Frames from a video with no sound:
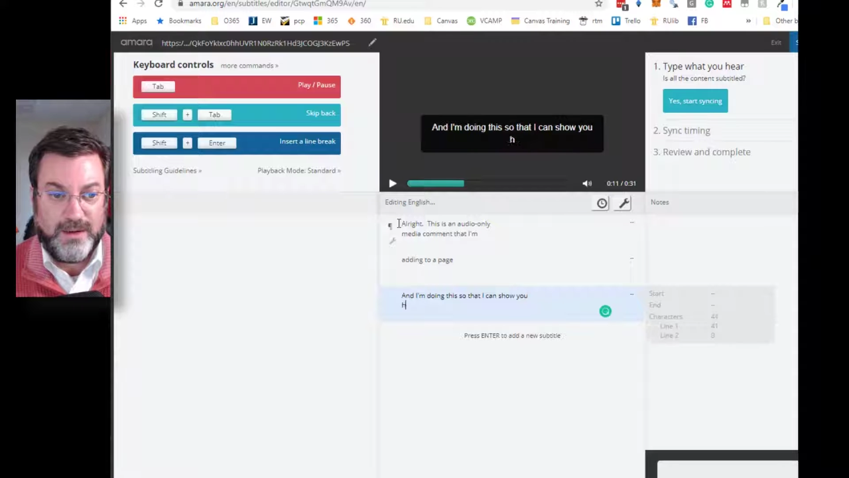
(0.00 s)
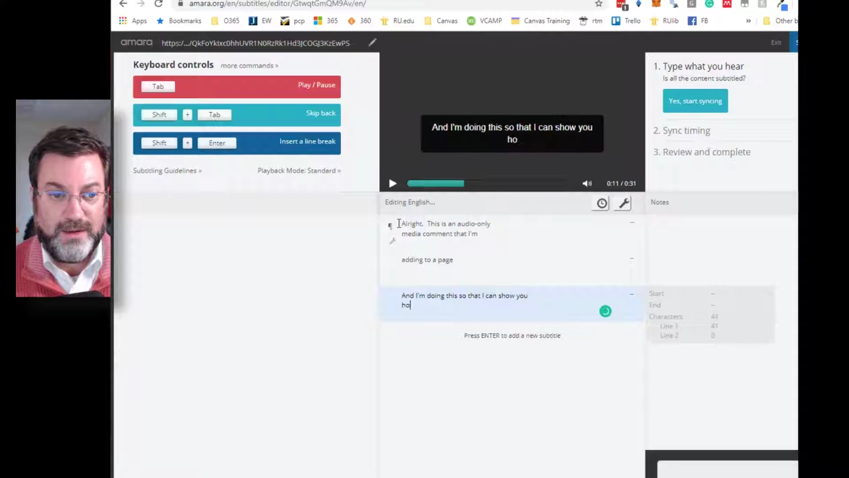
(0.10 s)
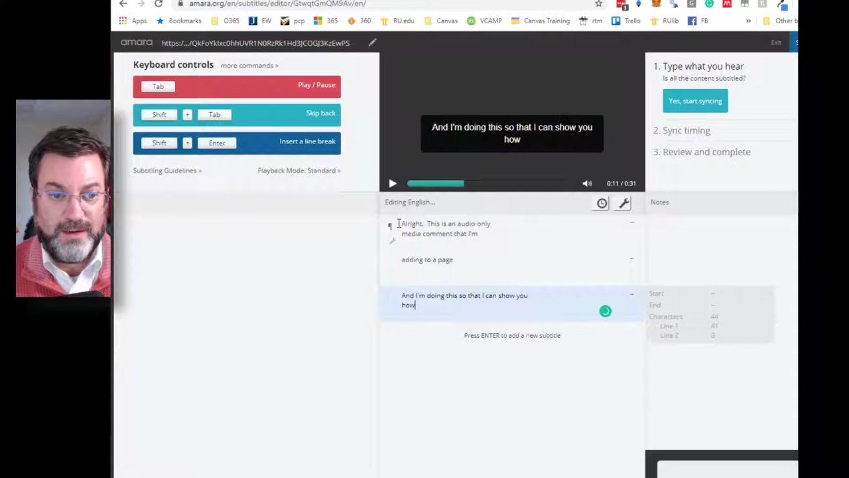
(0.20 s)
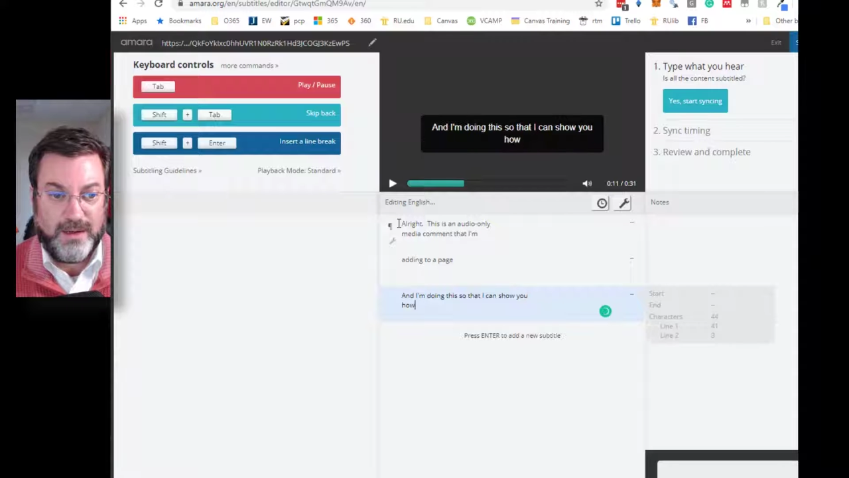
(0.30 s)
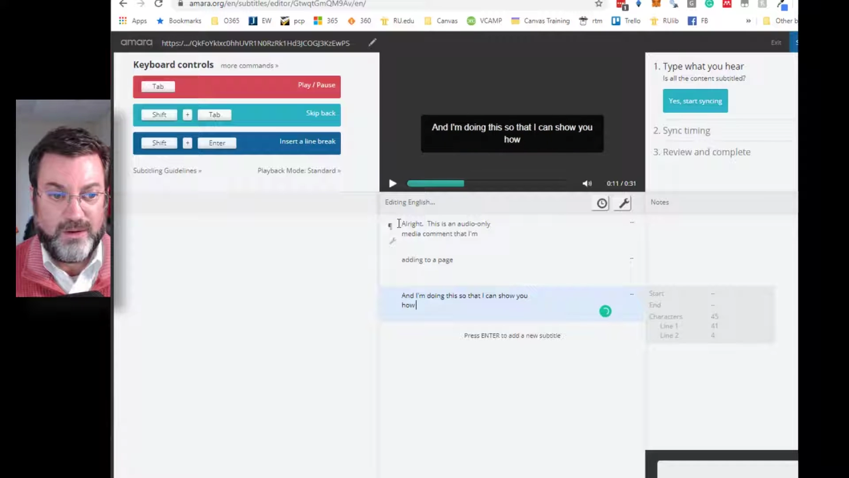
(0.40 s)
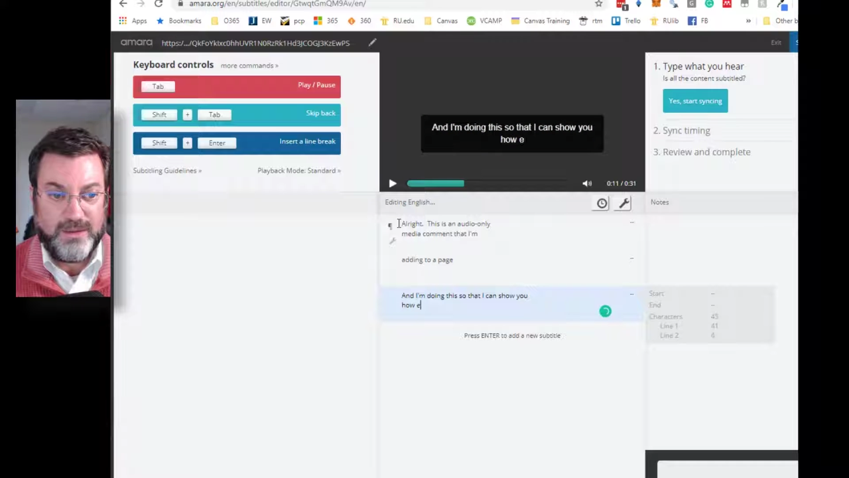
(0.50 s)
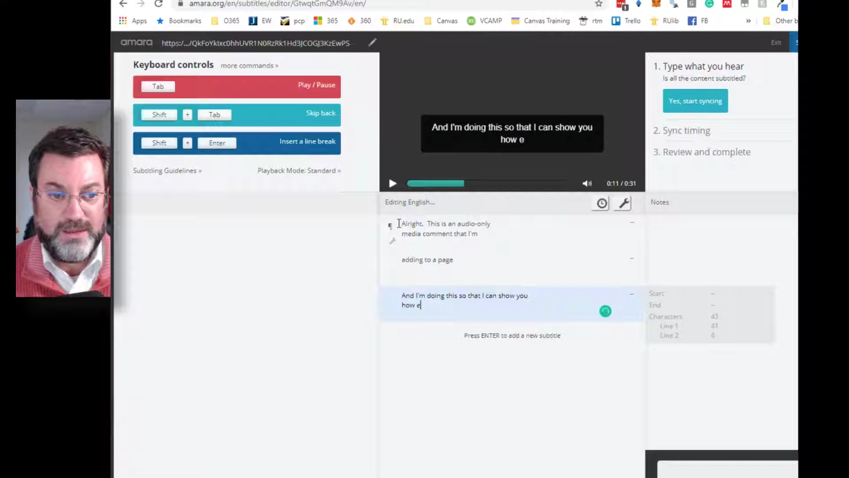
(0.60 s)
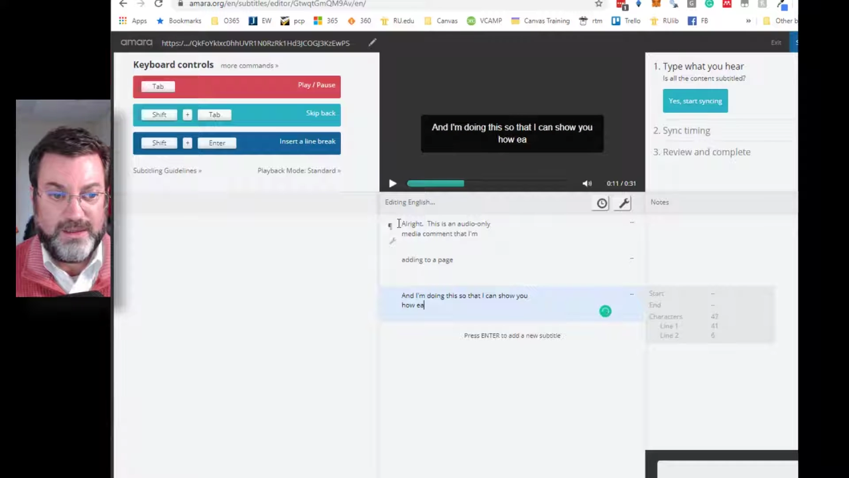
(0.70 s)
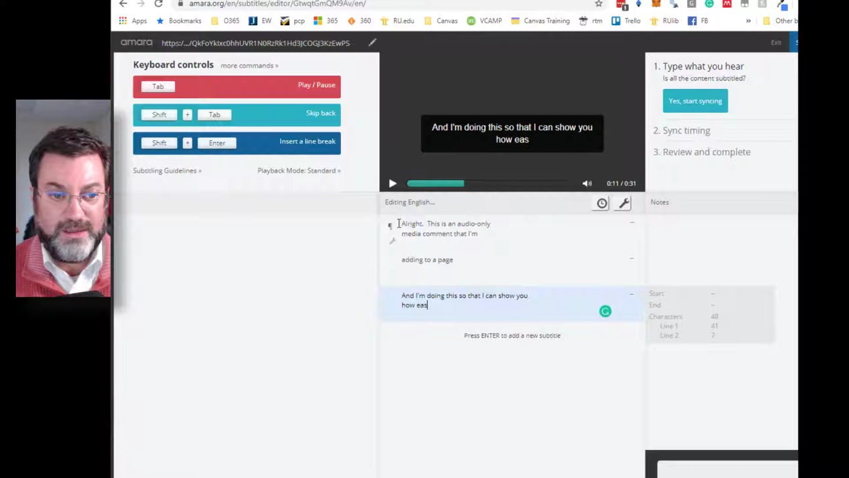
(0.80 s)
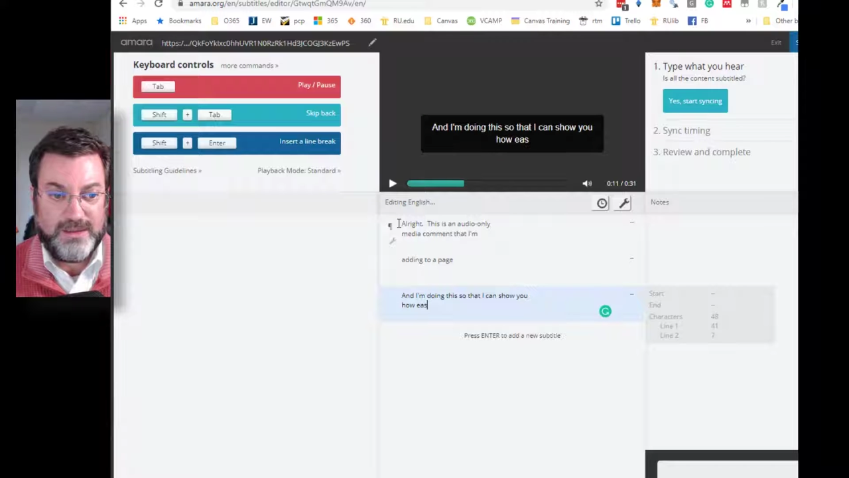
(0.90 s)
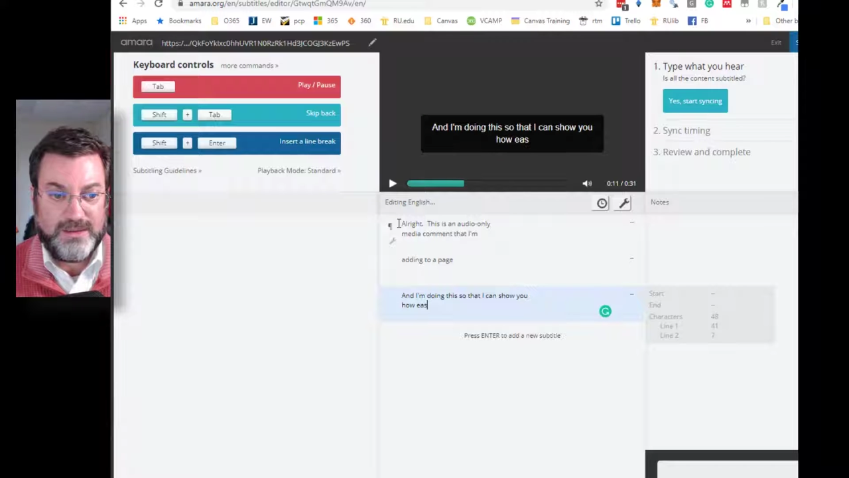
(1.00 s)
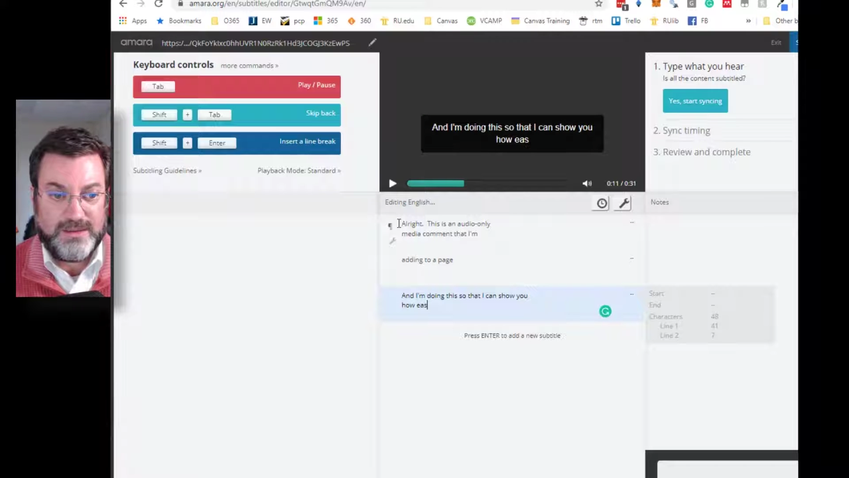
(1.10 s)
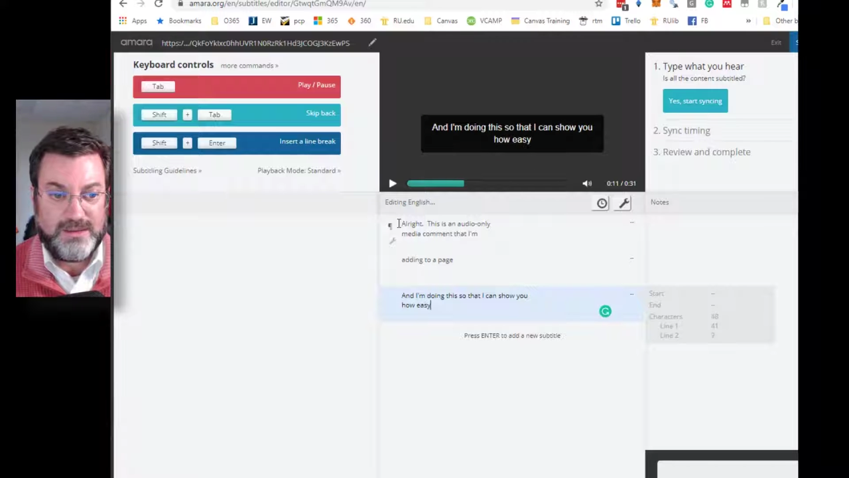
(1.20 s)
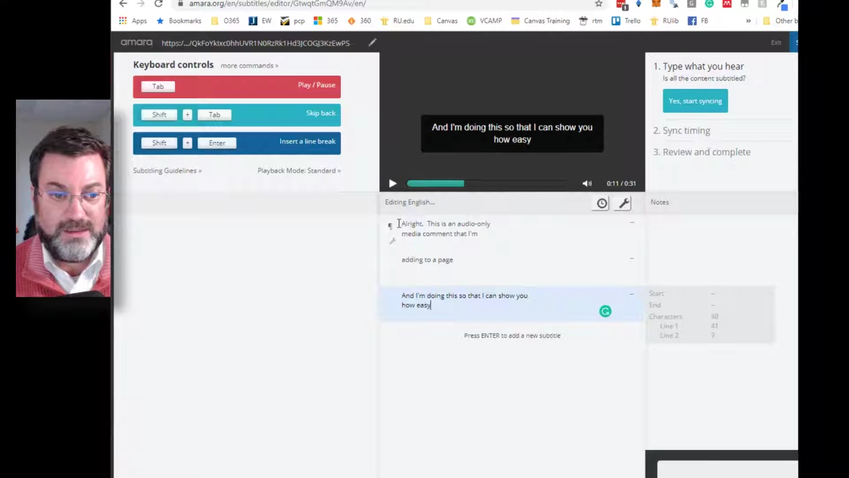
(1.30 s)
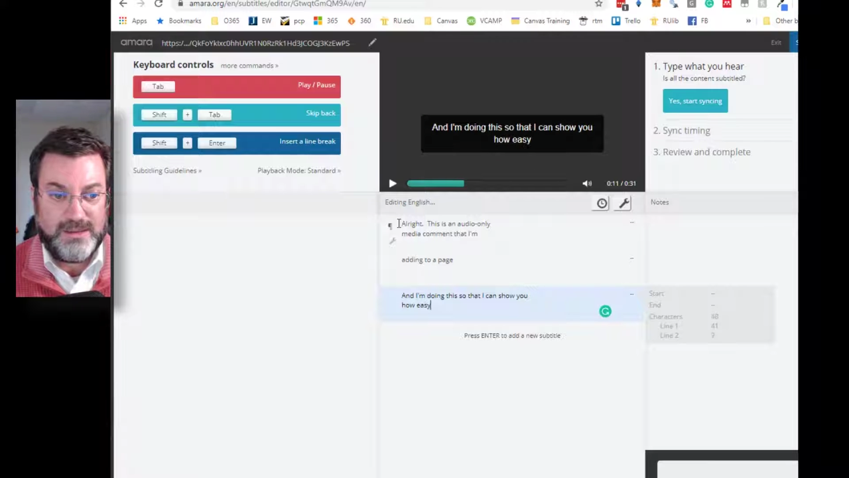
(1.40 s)
How
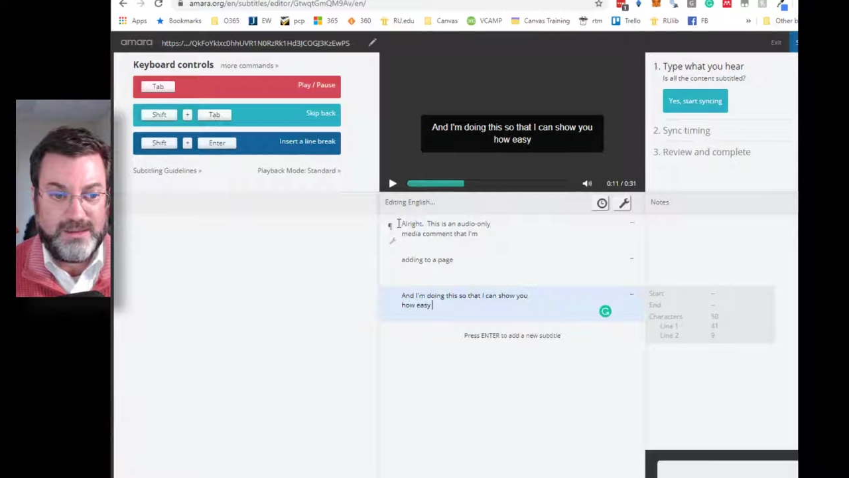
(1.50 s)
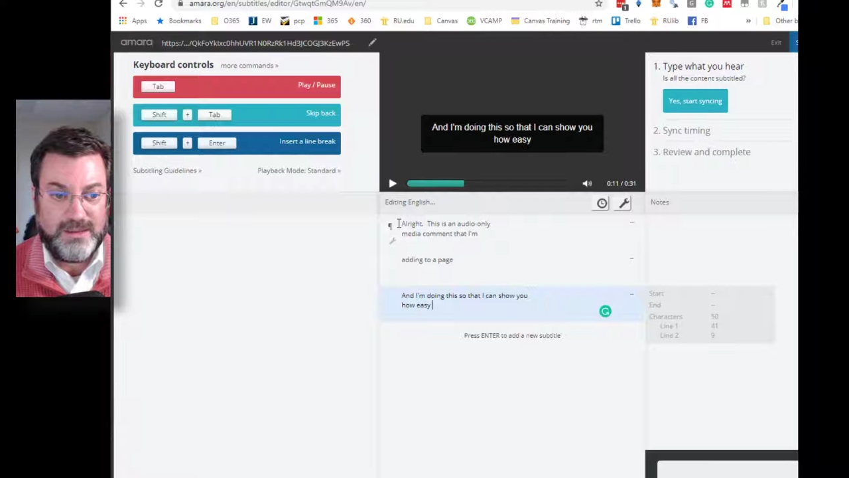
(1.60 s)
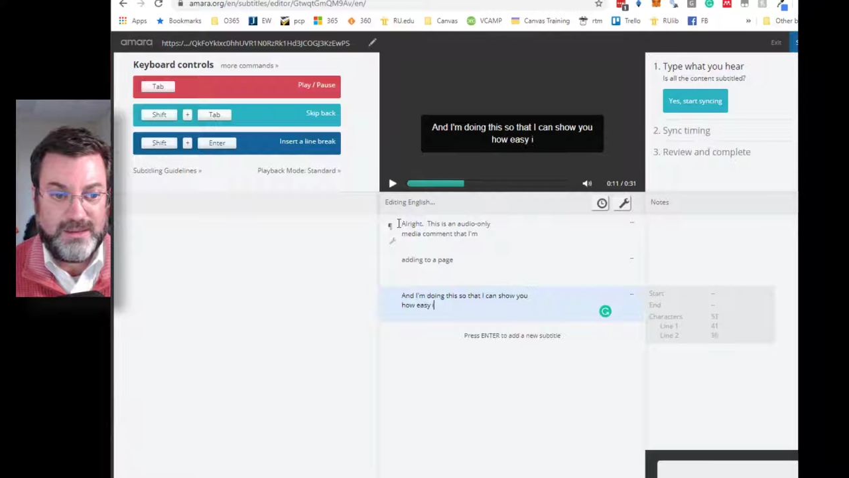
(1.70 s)
easy